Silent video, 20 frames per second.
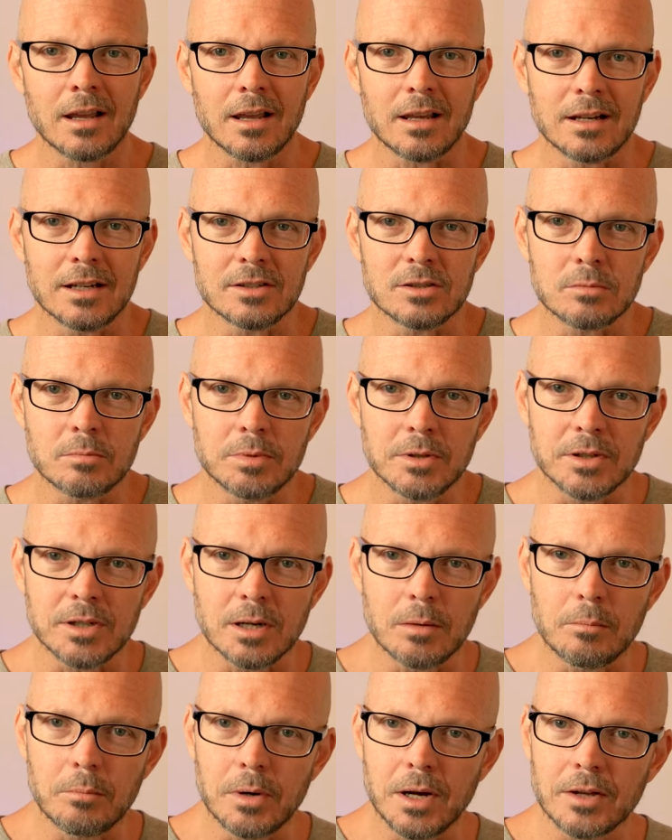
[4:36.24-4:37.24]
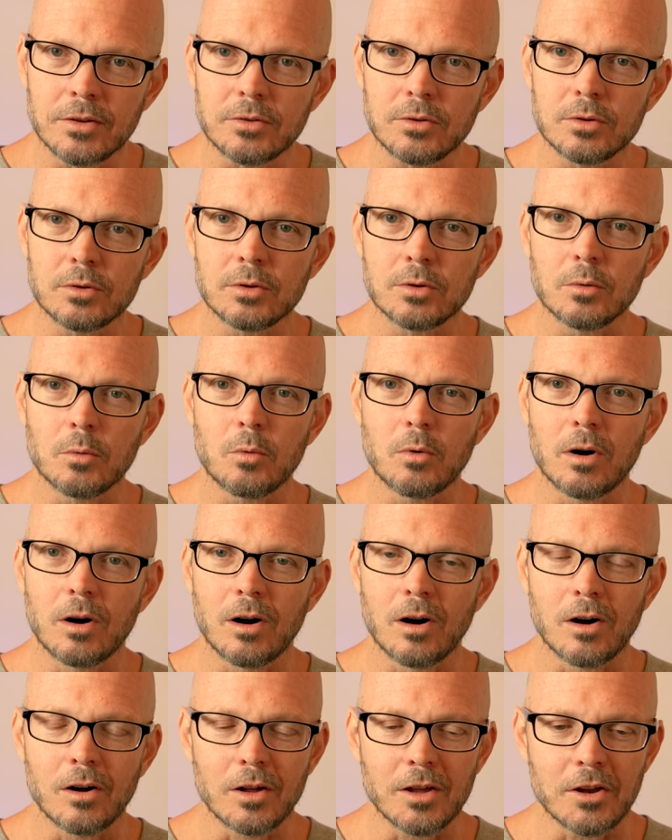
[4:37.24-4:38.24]
and his ability to bust through her
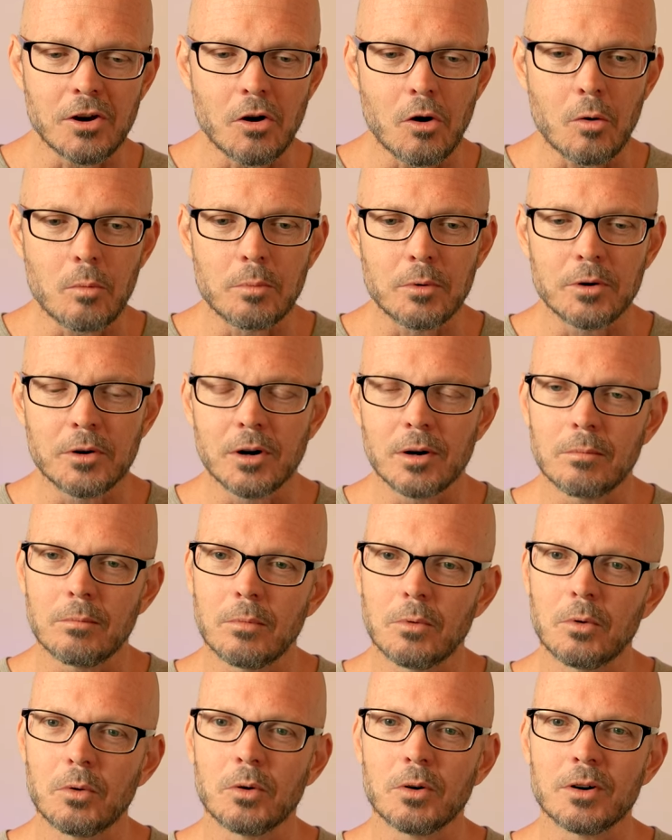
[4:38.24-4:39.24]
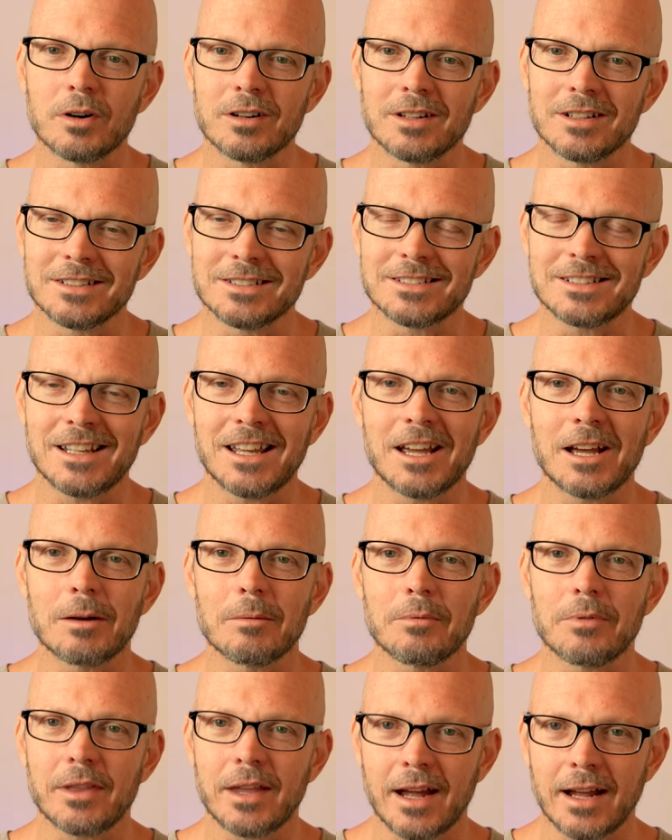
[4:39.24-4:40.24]
wall and open her up more is
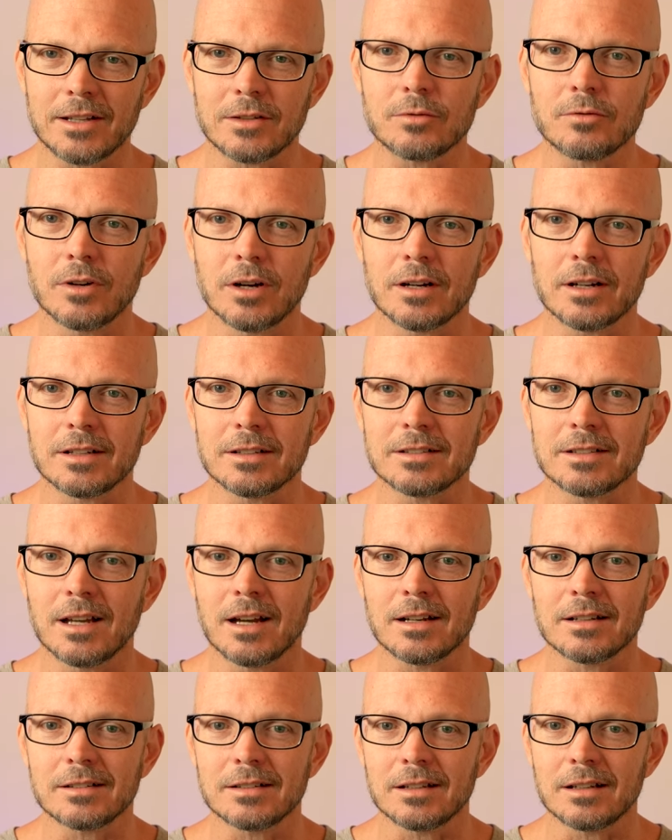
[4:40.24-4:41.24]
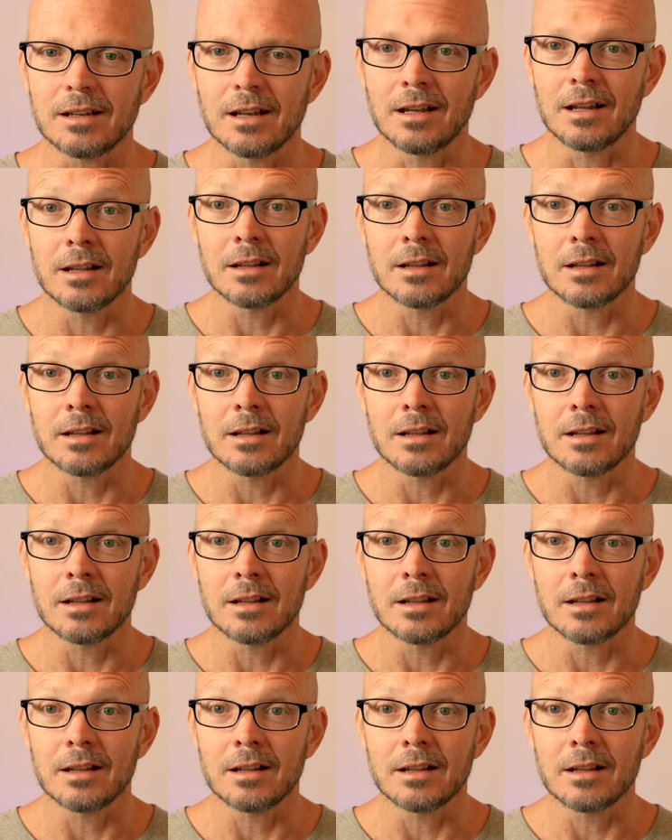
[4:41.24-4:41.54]
damn, that's fucking sexy.